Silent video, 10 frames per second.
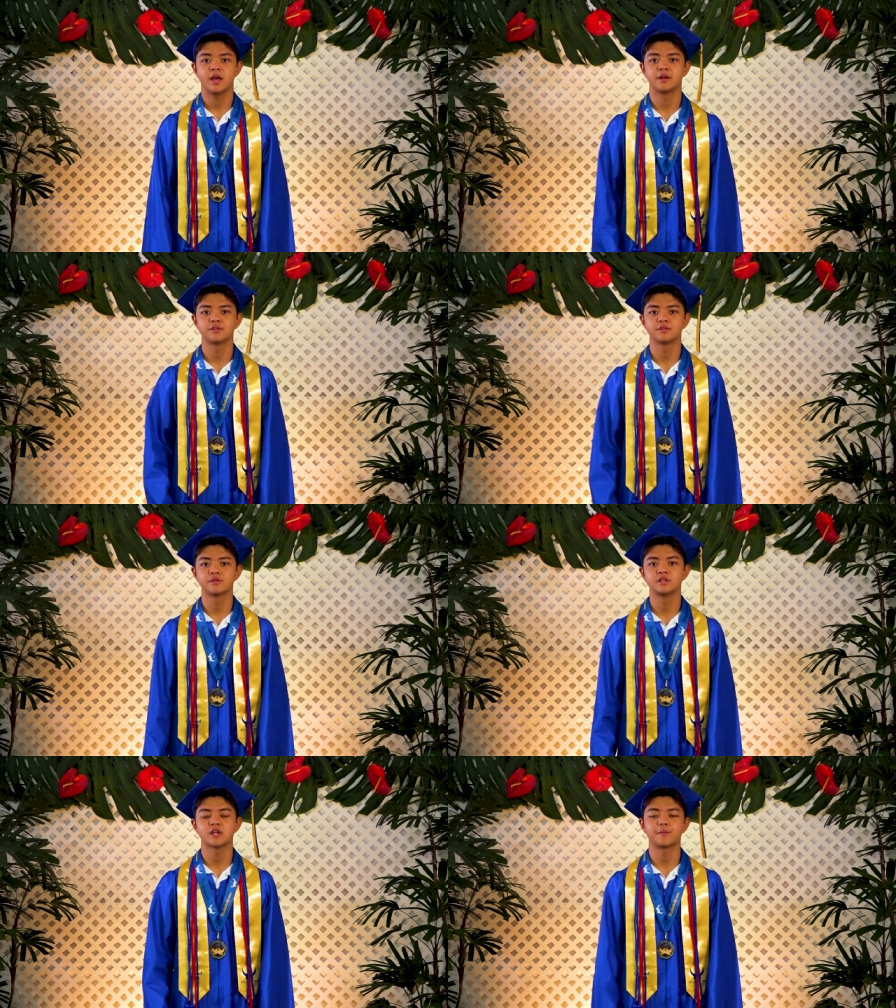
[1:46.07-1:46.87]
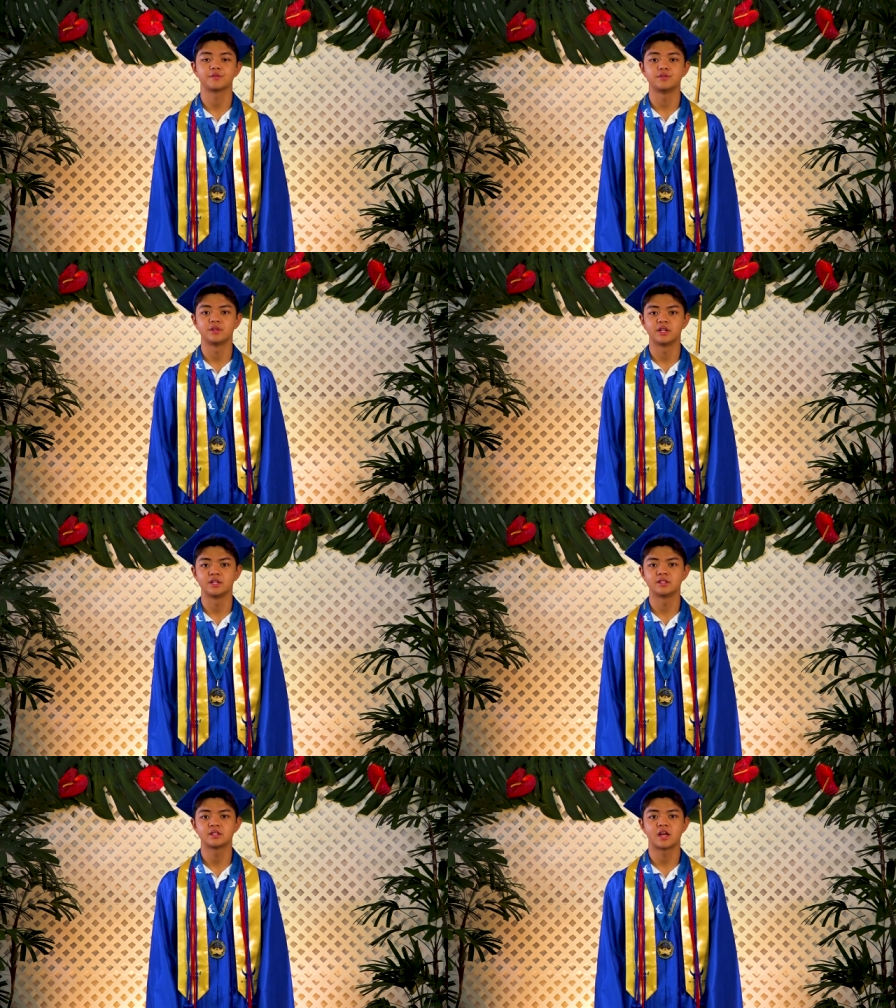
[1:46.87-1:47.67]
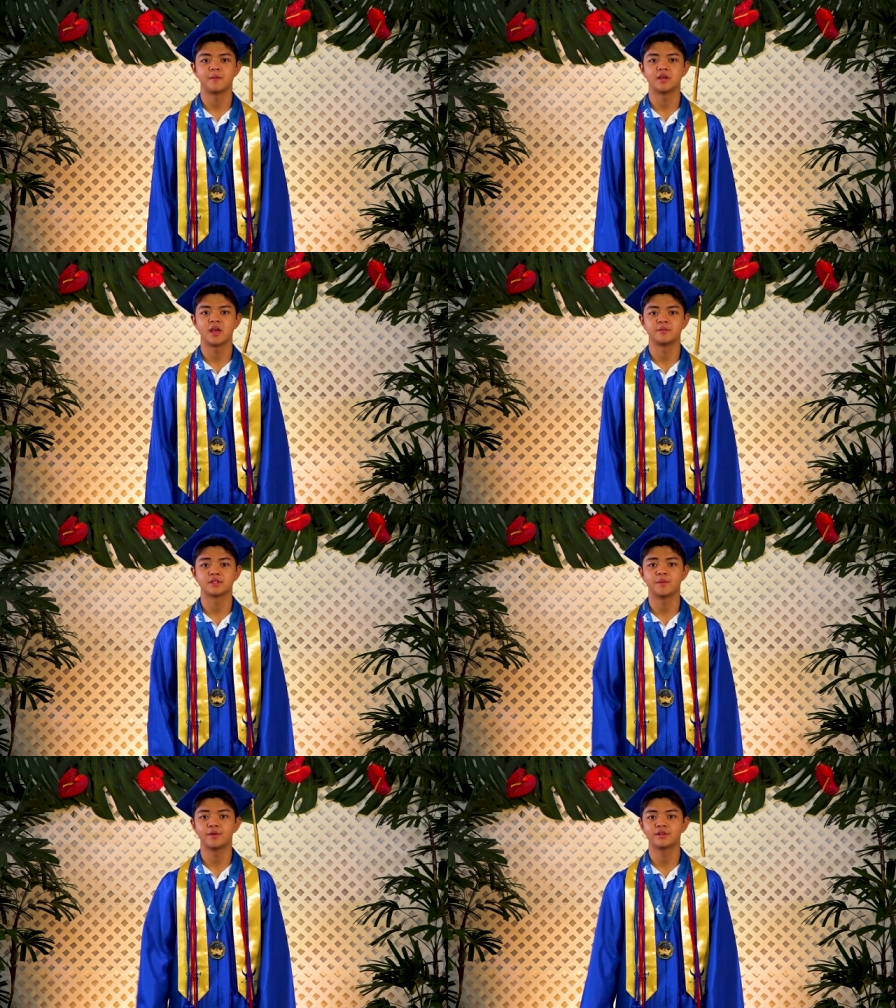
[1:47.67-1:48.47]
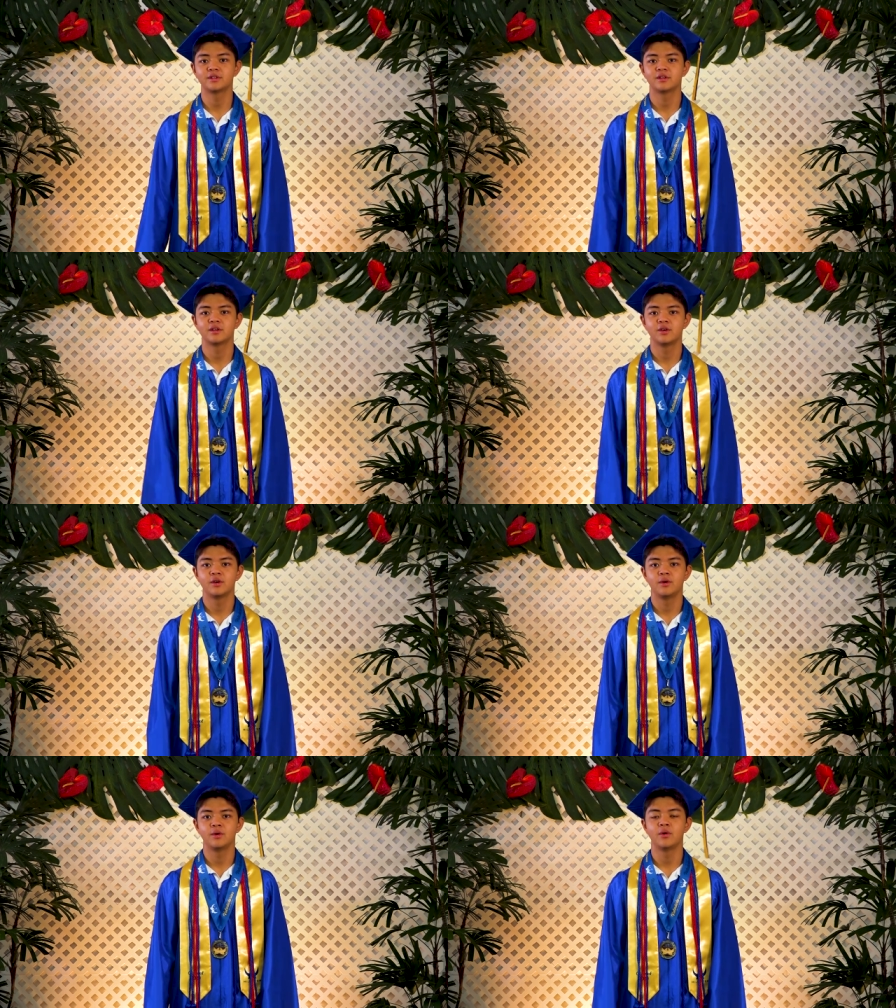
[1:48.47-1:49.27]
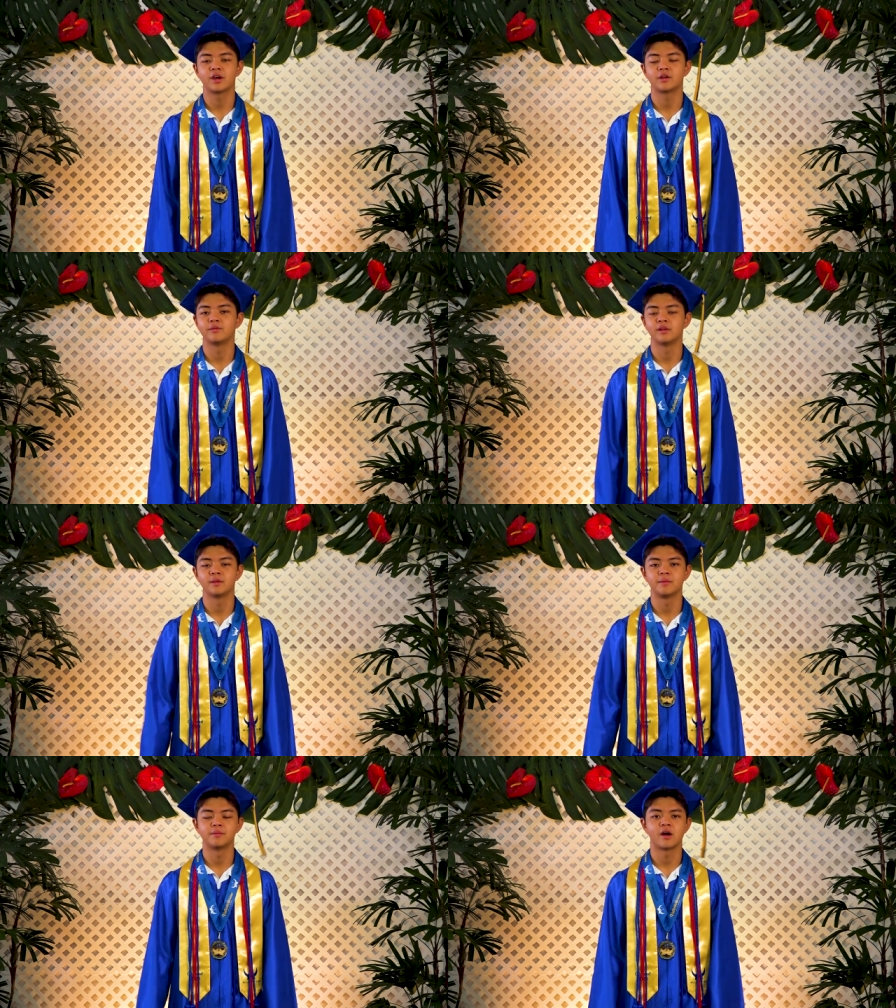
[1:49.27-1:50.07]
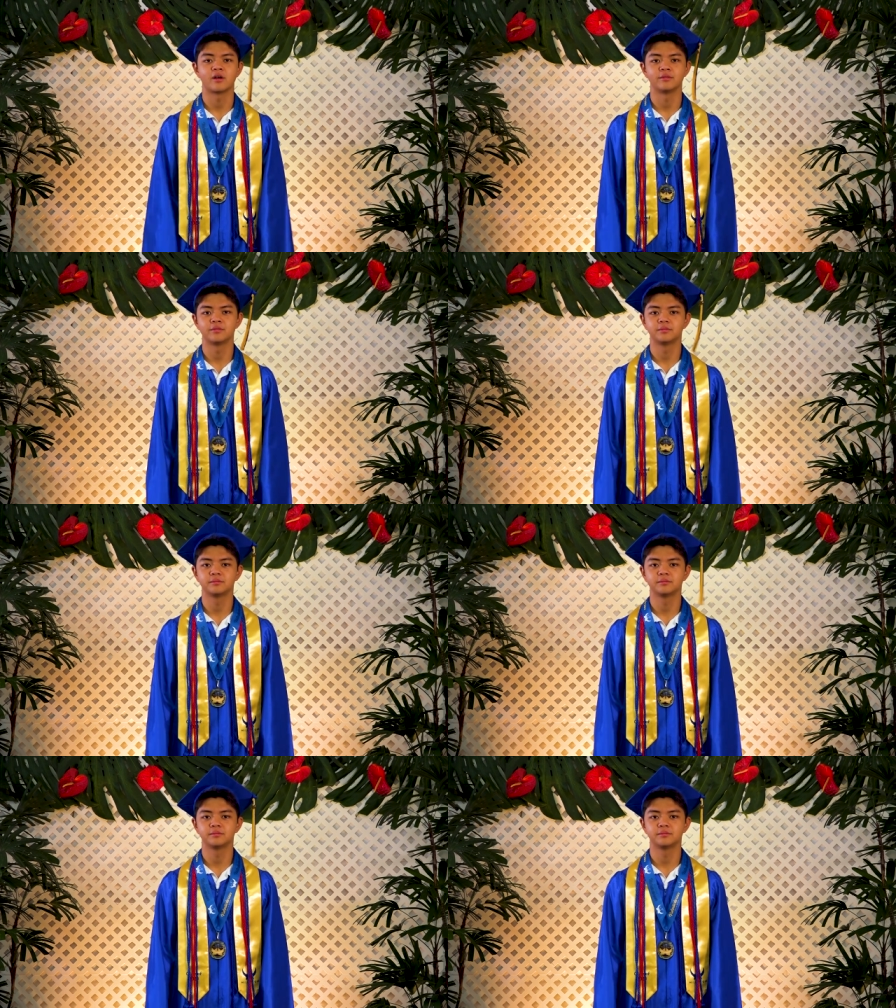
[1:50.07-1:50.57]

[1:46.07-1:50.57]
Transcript: And it was through these opportunities that I became someone who I could really be proud of.